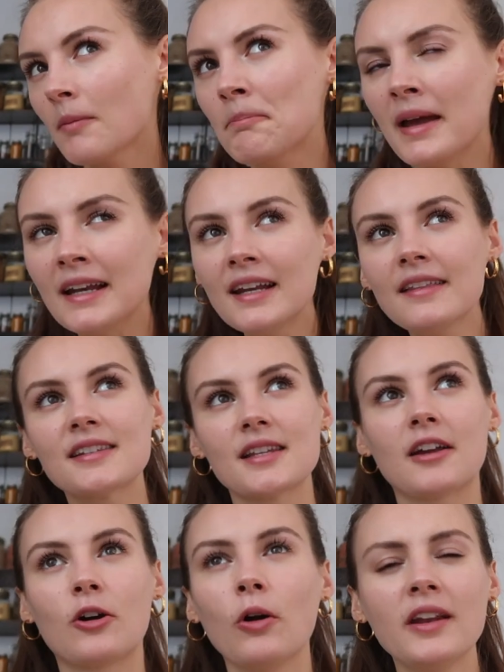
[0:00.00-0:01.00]
mainly the
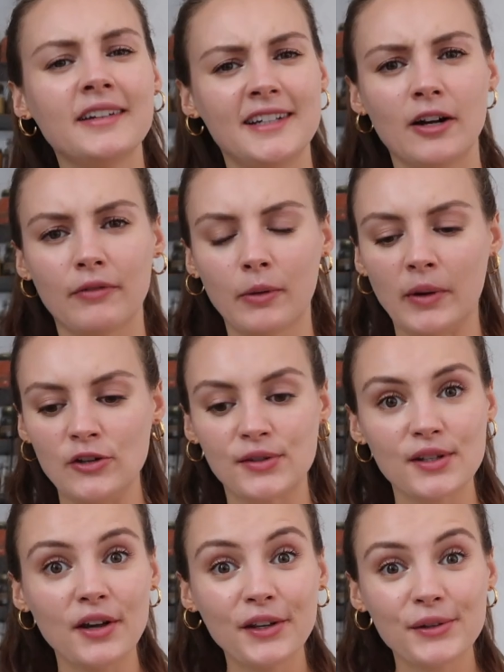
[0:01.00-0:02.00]
psychology of it, when you
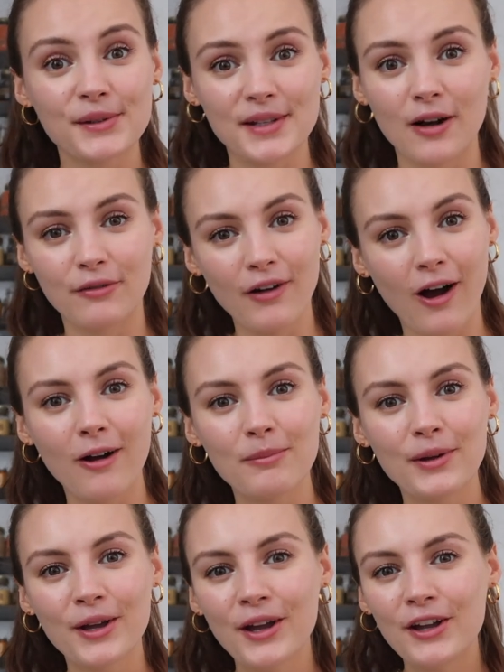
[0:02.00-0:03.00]
psych yourself
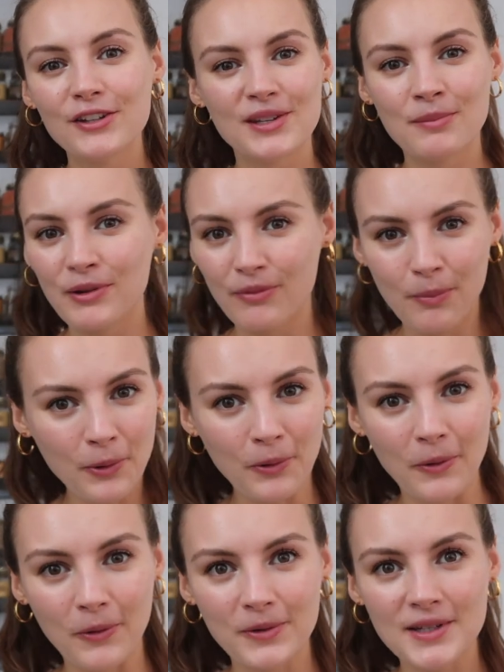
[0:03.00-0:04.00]
up to move
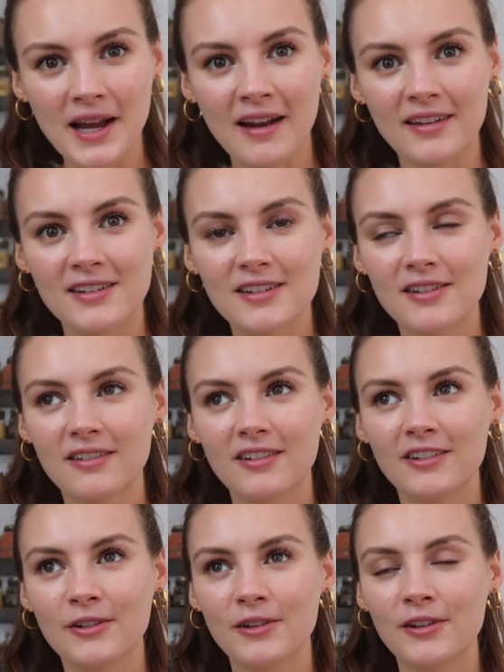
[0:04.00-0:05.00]
abroad, and
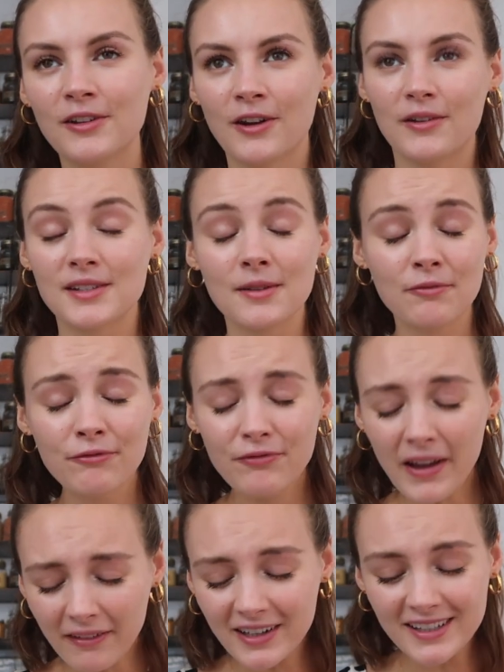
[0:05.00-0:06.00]
you know, it's a
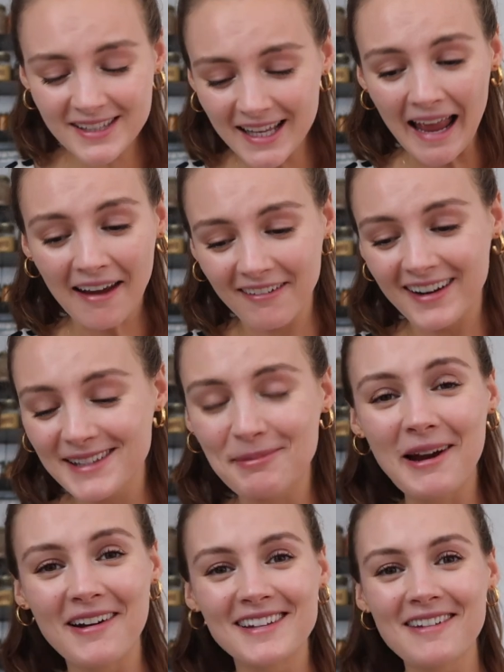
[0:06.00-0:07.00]
very scary
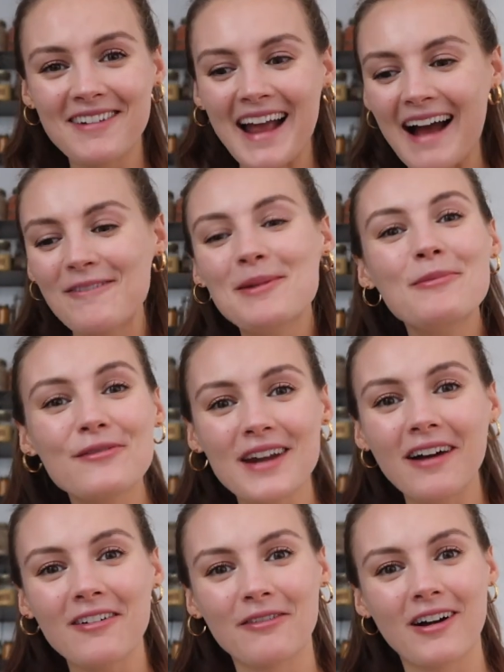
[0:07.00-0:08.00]
experience. And we moved
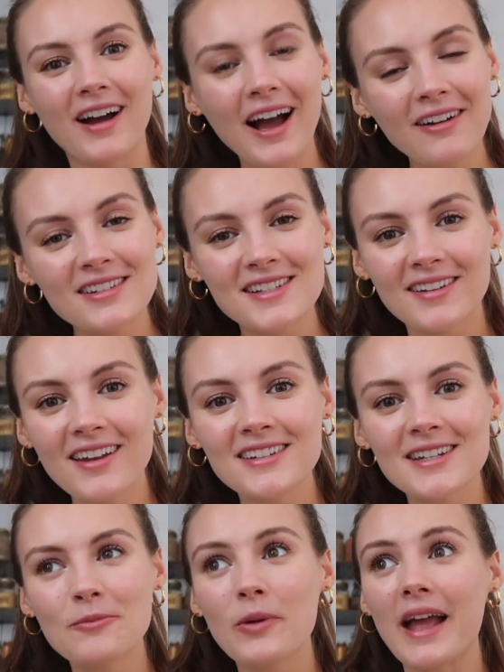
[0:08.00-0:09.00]
out of our house in
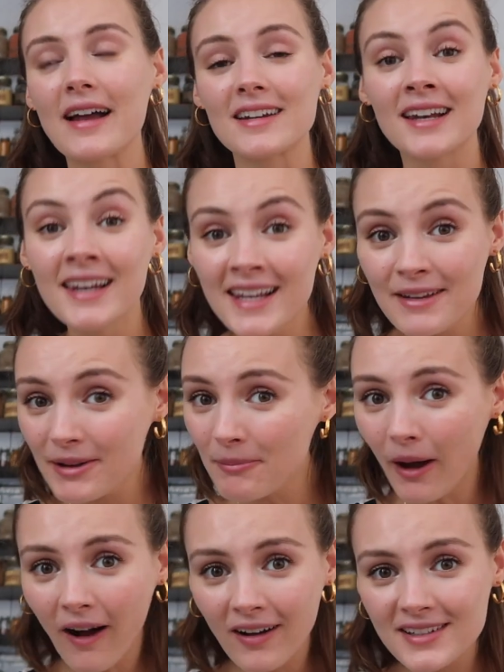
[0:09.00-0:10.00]
London, we had a leaving
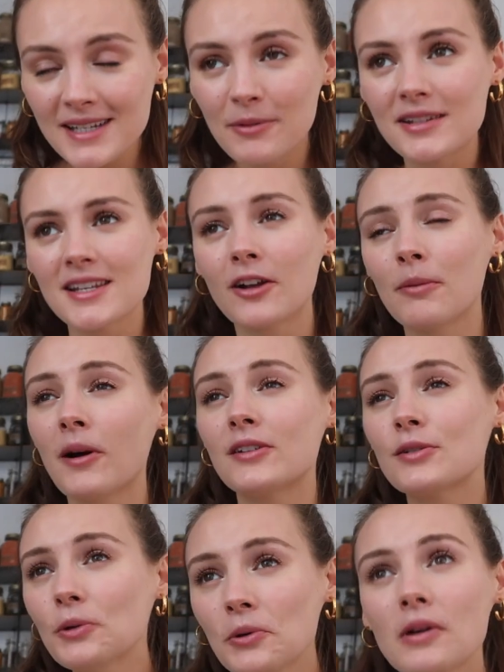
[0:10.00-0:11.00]
party, we said goodbye
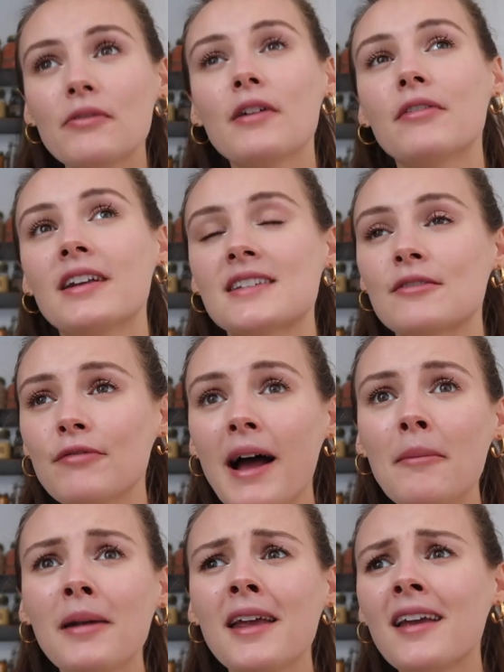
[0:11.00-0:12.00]
to all of our friends and
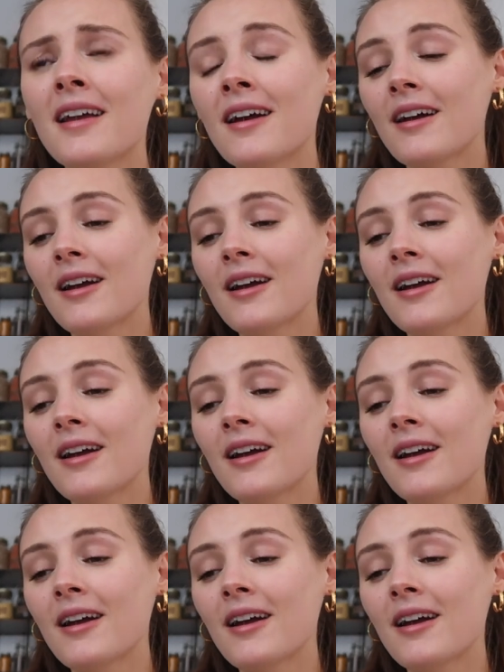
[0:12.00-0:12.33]
family,